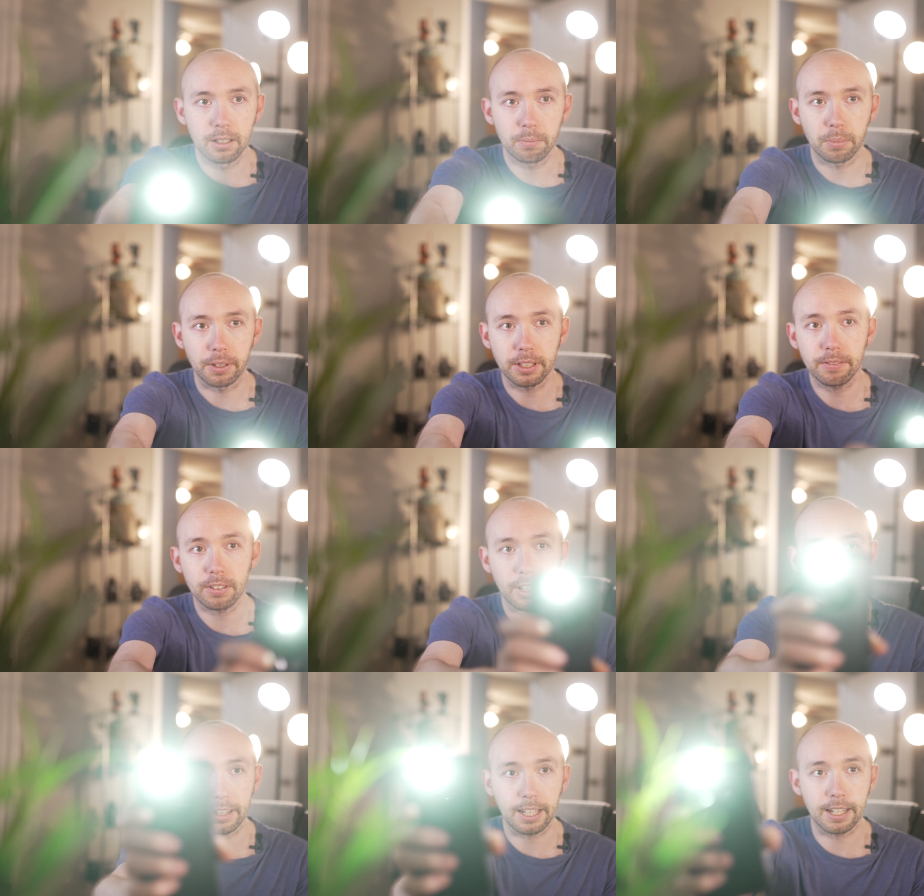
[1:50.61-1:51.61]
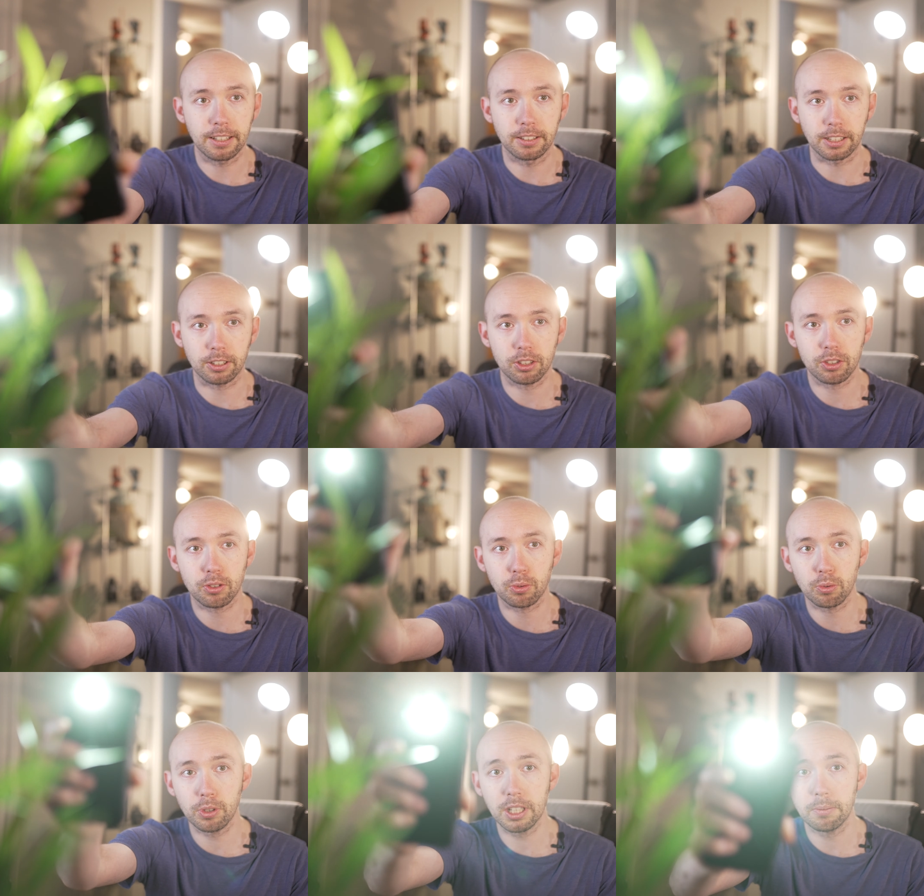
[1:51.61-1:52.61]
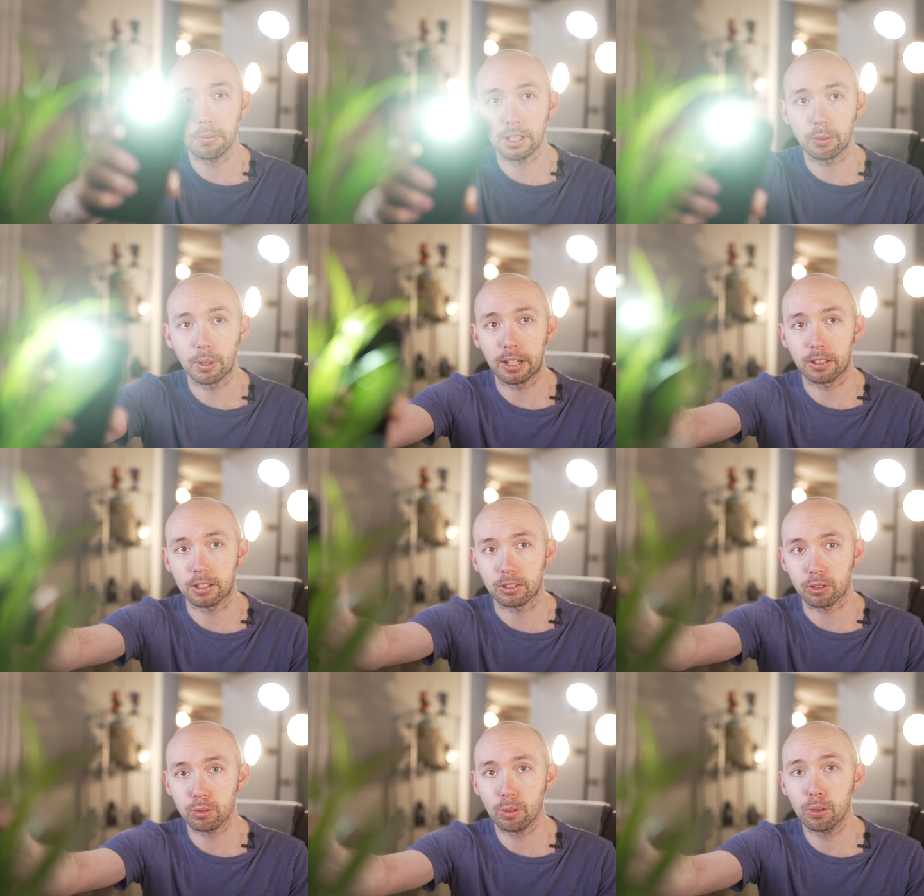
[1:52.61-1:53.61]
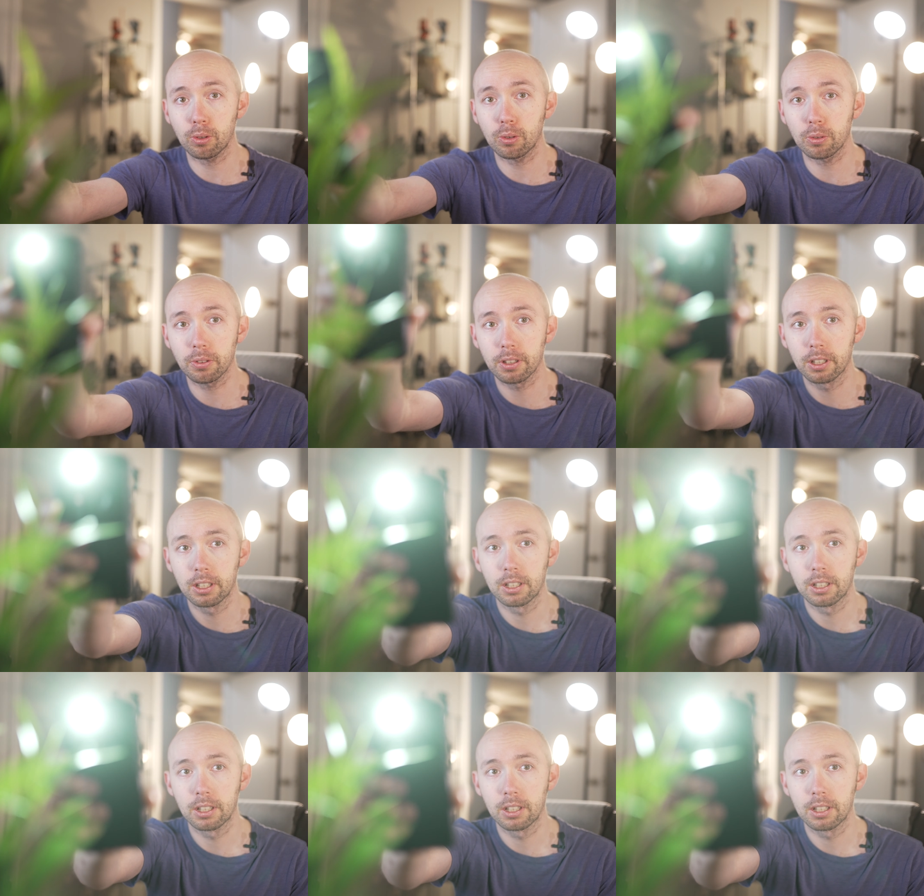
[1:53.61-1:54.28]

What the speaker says: But even like that is extremely well controlled.